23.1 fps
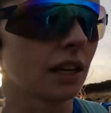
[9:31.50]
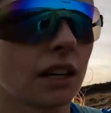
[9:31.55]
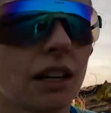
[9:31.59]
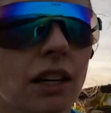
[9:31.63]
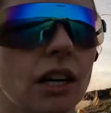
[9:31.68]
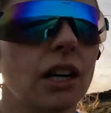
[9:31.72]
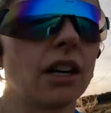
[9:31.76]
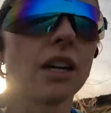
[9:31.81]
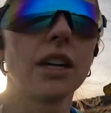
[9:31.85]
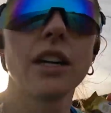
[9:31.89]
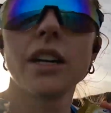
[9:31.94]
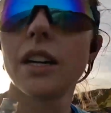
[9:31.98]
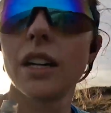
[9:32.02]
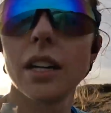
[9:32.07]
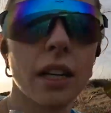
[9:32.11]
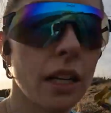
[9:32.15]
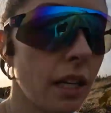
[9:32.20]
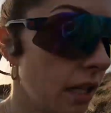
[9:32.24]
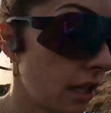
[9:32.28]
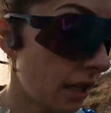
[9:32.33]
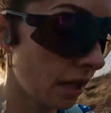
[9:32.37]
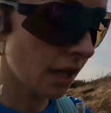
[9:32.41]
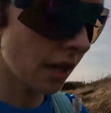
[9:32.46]
oh,
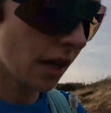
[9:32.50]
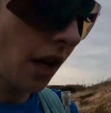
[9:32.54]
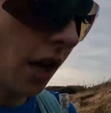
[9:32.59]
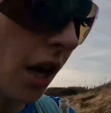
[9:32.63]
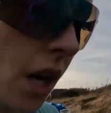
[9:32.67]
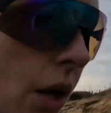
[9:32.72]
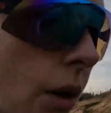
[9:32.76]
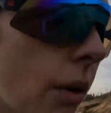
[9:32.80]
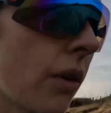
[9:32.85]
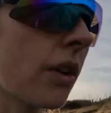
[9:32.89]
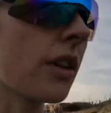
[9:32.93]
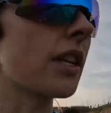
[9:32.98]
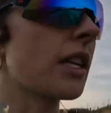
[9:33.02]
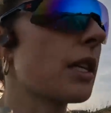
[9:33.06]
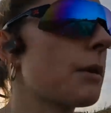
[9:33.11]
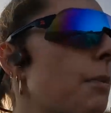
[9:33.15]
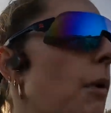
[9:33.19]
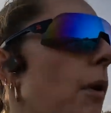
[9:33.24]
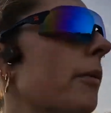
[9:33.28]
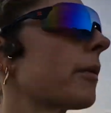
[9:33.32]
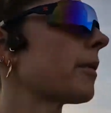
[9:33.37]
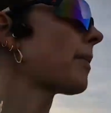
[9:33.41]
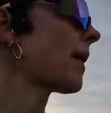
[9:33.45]
one of these
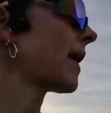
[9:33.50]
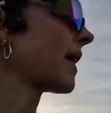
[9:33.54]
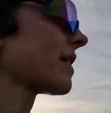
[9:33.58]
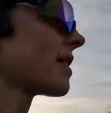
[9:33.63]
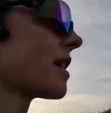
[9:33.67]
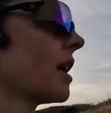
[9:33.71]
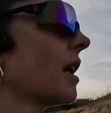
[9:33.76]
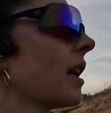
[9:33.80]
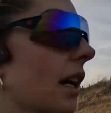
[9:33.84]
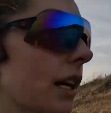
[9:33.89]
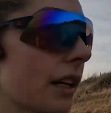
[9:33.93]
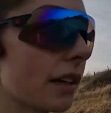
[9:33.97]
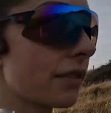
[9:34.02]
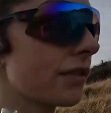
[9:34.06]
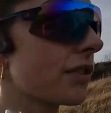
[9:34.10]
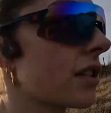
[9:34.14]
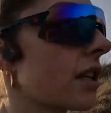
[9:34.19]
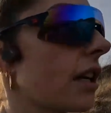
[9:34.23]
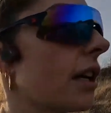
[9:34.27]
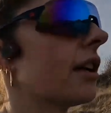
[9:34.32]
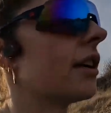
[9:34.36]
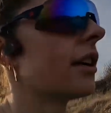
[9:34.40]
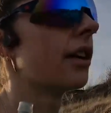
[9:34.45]
brought me back to life.
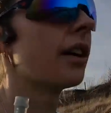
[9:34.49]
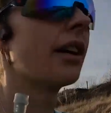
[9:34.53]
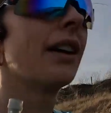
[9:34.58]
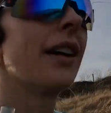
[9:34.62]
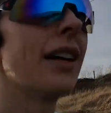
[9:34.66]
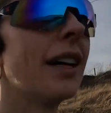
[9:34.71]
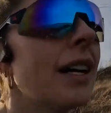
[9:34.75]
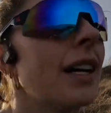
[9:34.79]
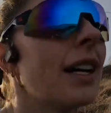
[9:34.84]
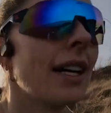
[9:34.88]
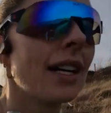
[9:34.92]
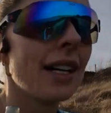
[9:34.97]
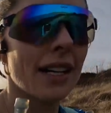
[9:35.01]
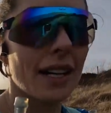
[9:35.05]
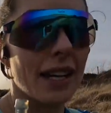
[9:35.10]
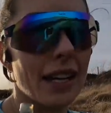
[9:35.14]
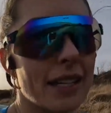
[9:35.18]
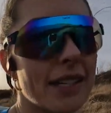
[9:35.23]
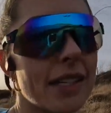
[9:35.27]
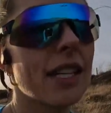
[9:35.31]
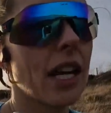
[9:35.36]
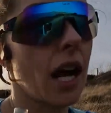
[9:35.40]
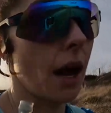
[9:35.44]
So
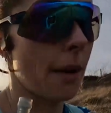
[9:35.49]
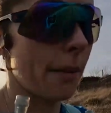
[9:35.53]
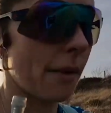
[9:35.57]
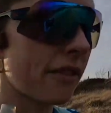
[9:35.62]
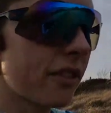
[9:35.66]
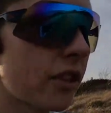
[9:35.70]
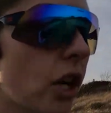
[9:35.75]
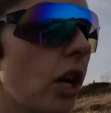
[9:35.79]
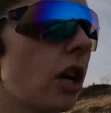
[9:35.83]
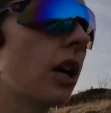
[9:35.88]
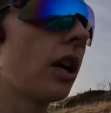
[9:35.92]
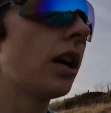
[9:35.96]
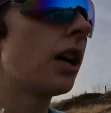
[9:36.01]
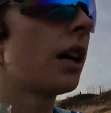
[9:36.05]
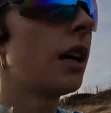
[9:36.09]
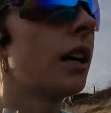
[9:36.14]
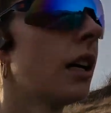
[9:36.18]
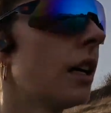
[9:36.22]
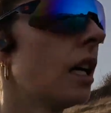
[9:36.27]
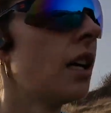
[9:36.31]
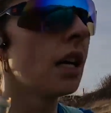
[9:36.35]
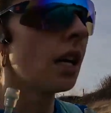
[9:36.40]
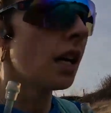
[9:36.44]
it's time. I've got
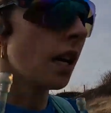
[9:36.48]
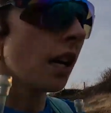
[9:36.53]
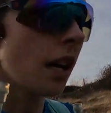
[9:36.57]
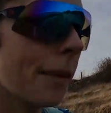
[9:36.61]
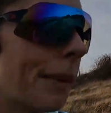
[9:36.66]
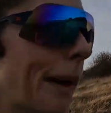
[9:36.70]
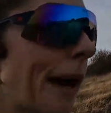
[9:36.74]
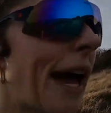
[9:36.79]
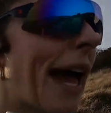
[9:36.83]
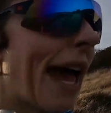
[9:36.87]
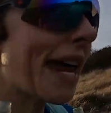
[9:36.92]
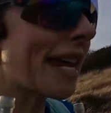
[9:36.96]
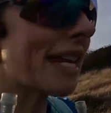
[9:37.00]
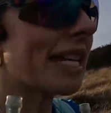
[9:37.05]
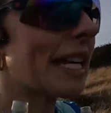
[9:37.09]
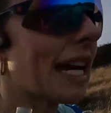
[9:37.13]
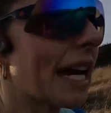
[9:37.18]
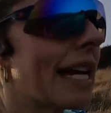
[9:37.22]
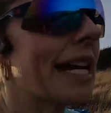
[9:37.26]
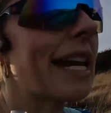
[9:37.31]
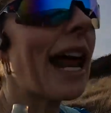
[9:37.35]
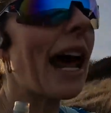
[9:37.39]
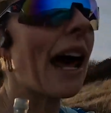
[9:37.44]
about
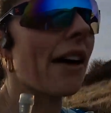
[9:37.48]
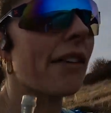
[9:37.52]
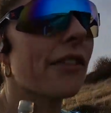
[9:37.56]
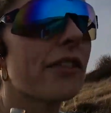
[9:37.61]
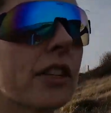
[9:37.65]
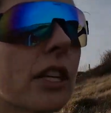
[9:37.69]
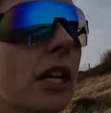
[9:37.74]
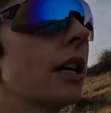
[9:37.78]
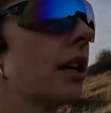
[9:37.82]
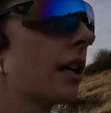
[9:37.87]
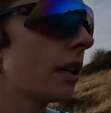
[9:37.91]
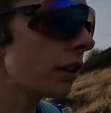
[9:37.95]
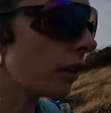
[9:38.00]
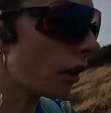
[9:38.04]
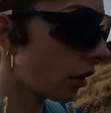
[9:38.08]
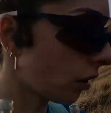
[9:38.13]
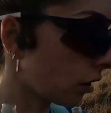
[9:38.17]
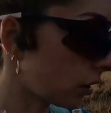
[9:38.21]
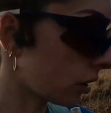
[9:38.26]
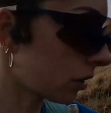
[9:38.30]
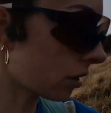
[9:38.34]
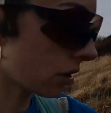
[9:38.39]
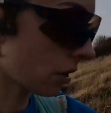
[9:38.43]
8k left, not
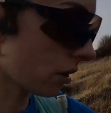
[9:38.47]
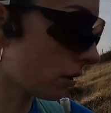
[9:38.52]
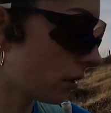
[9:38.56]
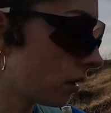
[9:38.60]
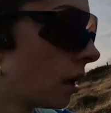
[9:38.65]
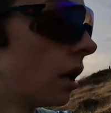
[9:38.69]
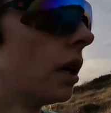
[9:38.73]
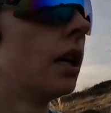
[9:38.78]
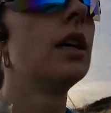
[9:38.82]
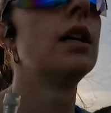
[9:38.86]
long at all.